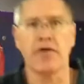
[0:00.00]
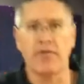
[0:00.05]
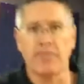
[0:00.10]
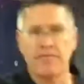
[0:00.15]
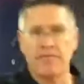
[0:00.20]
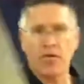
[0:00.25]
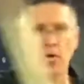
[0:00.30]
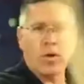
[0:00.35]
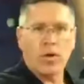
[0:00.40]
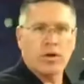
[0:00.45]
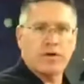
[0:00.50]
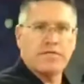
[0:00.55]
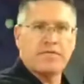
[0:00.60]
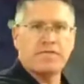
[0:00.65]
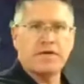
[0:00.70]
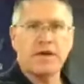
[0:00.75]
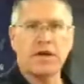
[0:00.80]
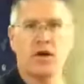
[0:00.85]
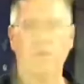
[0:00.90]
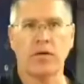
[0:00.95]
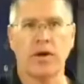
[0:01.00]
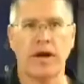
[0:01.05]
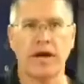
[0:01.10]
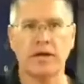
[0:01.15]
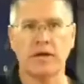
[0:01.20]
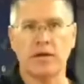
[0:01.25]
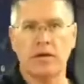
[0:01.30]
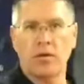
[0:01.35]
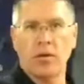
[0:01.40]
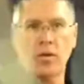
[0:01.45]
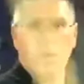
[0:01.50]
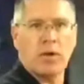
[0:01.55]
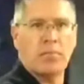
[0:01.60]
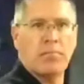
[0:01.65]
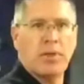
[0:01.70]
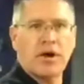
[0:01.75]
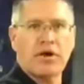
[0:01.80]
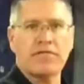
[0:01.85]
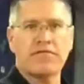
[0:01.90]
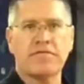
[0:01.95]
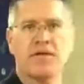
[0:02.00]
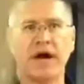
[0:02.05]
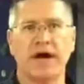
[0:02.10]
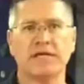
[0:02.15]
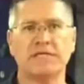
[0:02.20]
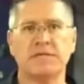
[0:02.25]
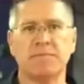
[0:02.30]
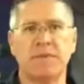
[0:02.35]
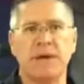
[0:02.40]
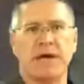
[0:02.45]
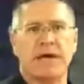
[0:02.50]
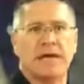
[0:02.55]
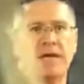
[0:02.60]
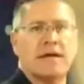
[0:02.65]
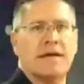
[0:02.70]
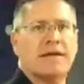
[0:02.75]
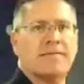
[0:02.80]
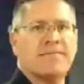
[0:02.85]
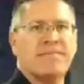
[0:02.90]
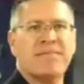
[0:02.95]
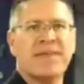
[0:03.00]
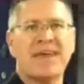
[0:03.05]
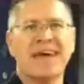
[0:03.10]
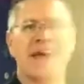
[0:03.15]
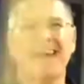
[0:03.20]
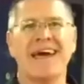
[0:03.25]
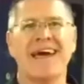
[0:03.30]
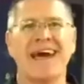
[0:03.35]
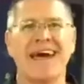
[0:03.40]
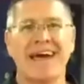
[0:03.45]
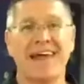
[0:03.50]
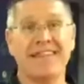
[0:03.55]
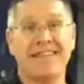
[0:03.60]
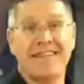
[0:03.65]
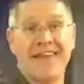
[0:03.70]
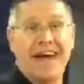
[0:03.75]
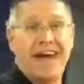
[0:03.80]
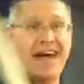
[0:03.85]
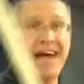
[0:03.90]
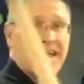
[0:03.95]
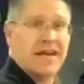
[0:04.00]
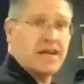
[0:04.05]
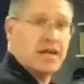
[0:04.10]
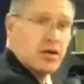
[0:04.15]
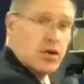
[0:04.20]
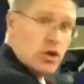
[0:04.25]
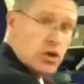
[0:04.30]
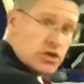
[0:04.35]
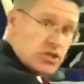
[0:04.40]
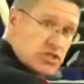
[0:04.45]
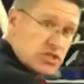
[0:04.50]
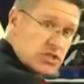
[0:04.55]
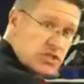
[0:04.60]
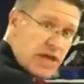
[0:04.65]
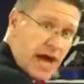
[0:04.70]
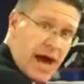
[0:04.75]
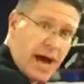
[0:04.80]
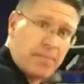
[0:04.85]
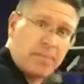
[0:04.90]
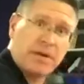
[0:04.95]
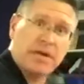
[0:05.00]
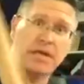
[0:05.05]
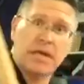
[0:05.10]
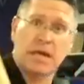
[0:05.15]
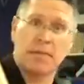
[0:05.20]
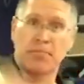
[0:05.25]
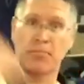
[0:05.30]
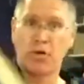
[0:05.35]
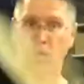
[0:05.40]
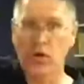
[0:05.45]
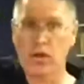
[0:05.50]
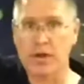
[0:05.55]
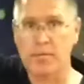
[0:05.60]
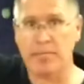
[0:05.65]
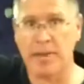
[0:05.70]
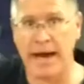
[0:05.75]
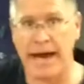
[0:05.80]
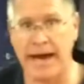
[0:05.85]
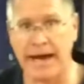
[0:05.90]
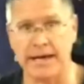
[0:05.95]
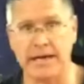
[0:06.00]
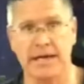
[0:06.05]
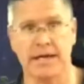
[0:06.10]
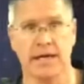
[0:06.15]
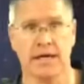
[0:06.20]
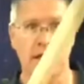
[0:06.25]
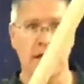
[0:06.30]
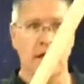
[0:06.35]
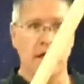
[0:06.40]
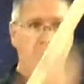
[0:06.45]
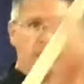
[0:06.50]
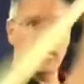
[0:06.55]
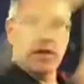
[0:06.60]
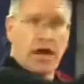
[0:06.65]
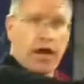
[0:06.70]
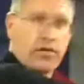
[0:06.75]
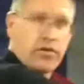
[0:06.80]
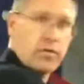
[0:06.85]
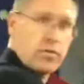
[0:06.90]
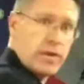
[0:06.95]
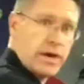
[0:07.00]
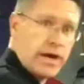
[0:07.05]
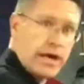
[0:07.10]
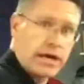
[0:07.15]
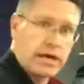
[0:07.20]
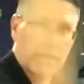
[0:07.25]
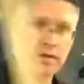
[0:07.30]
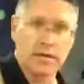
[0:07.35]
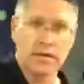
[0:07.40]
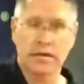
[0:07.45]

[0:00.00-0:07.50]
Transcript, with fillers: Forward figure eight or a butterfly spin, and then stop it and pull it back the other way.